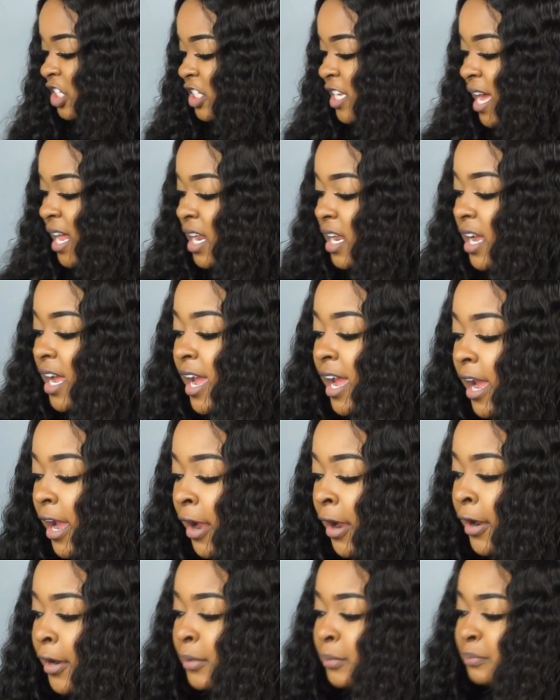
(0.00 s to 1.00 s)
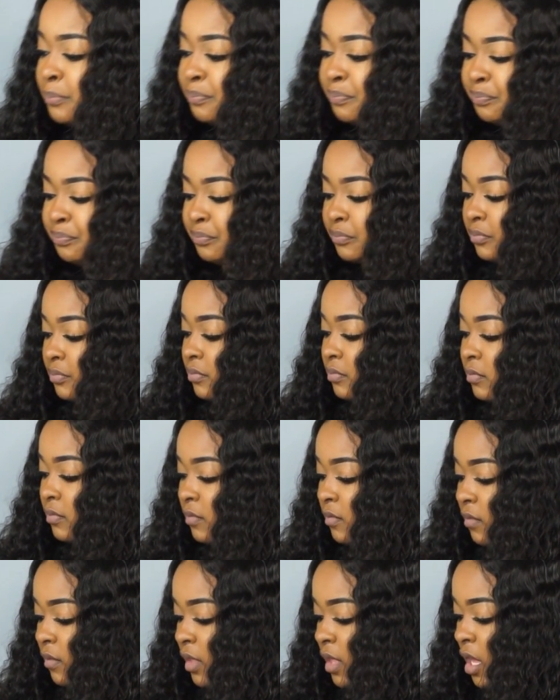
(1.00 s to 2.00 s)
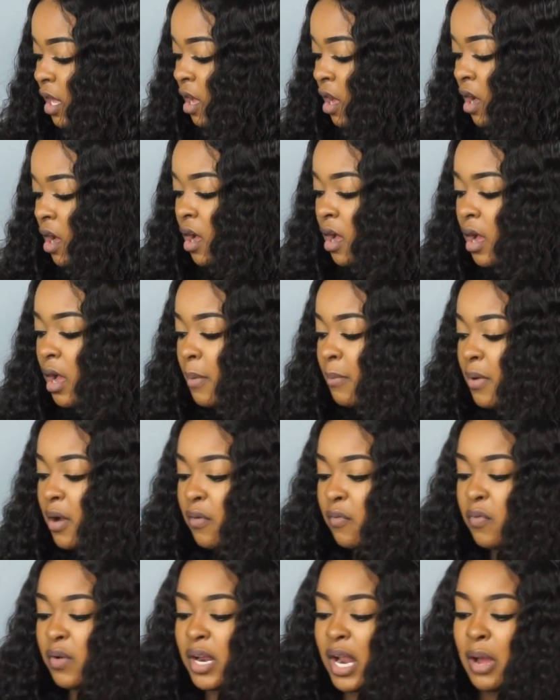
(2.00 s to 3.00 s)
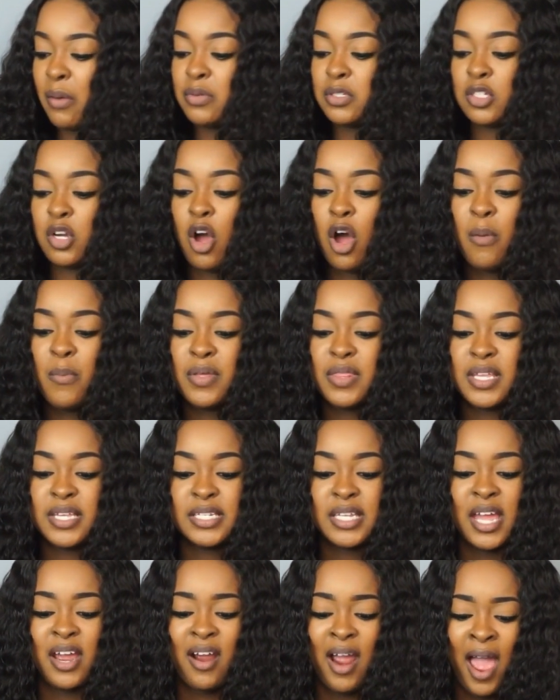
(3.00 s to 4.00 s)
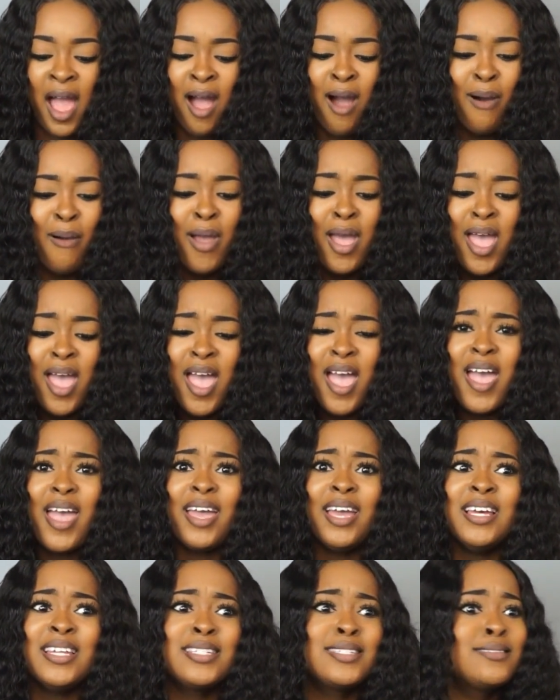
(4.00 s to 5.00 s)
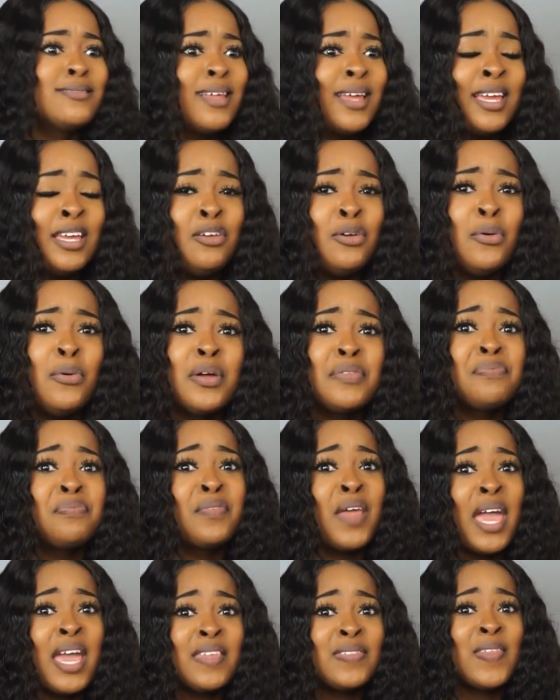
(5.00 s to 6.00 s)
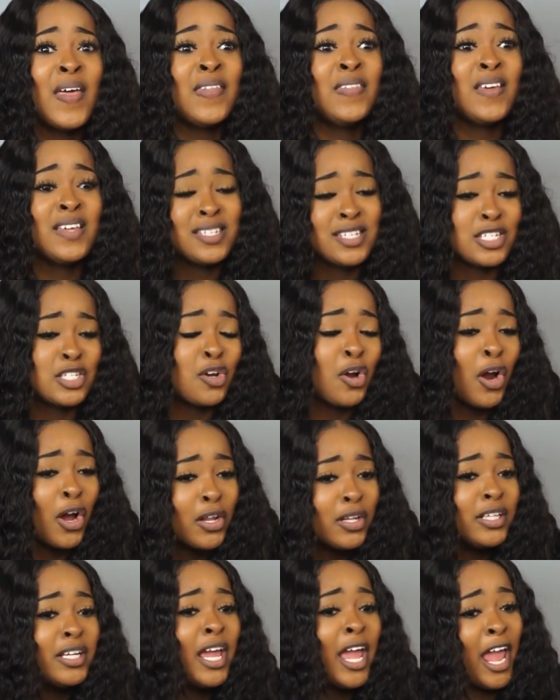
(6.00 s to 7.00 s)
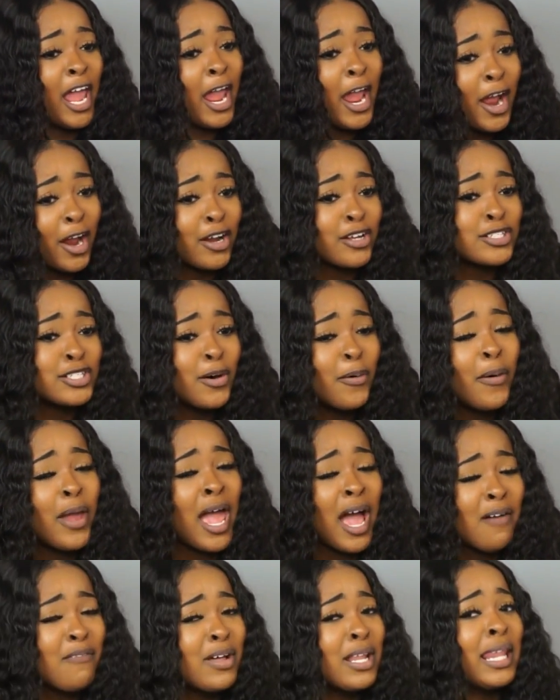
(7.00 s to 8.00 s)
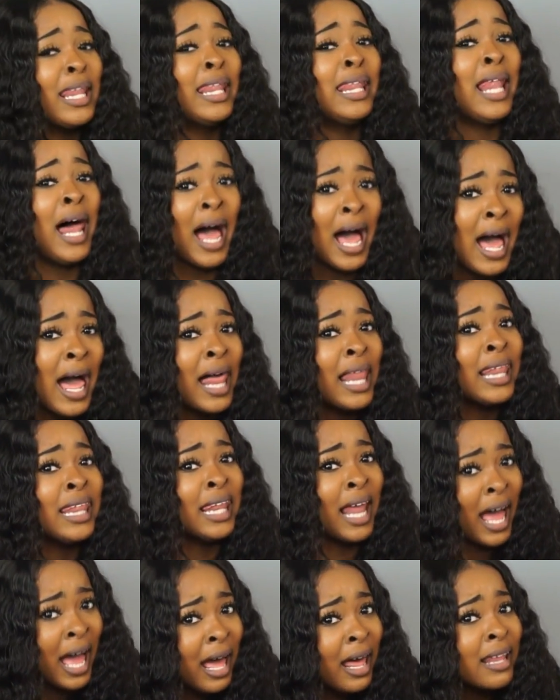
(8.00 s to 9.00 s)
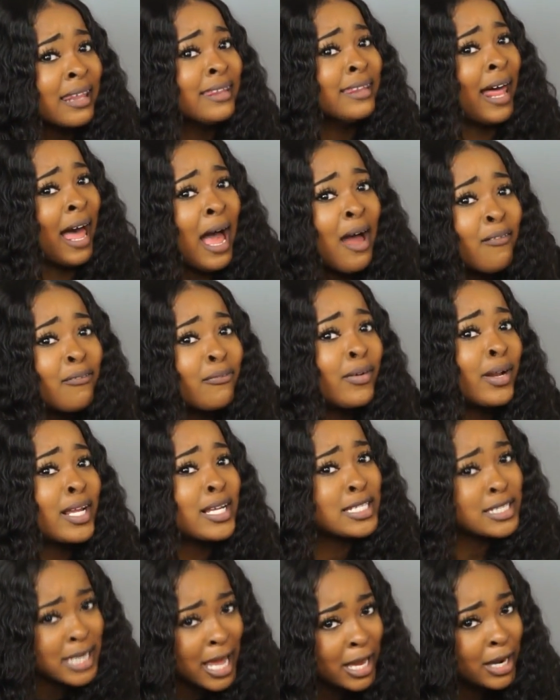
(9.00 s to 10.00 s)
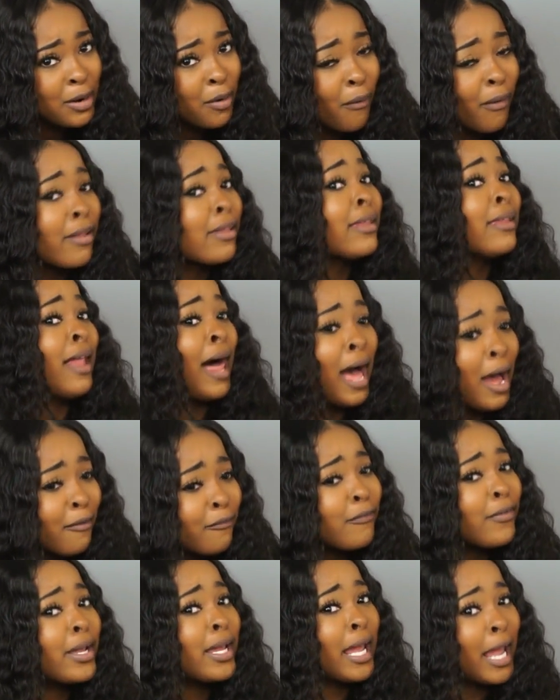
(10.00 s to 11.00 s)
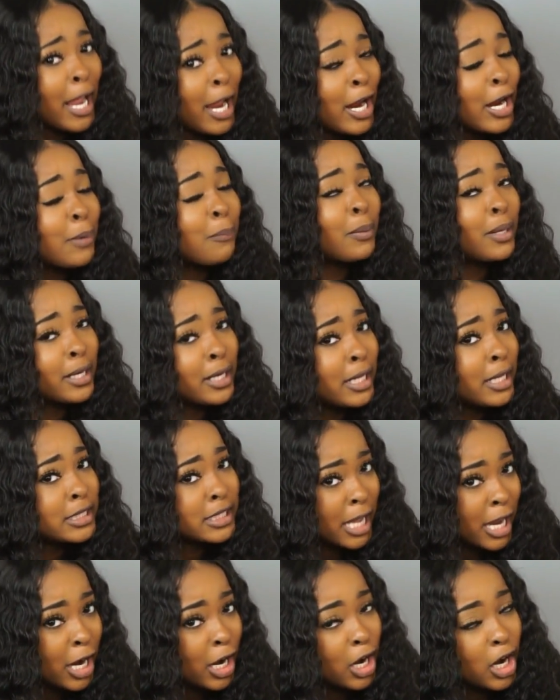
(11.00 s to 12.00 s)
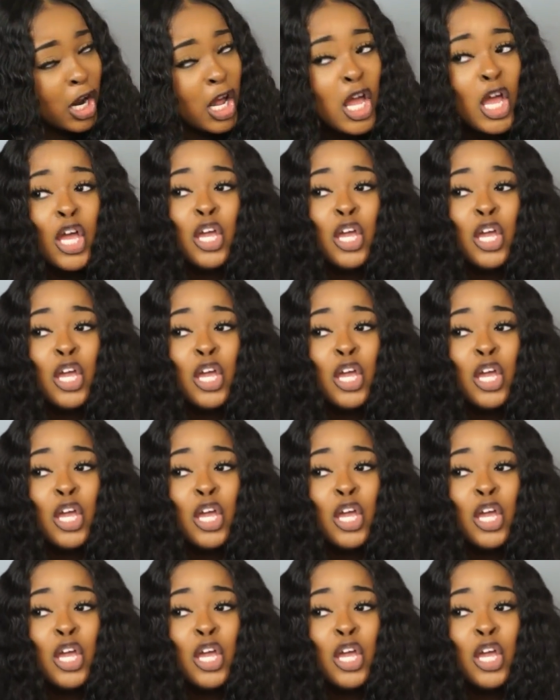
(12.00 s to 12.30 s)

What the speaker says: shedded hair, when I was combing this hair out, you would think that this is curly hair, so we have a lot of freaking shedding or a lot of freaking hair up in these hair.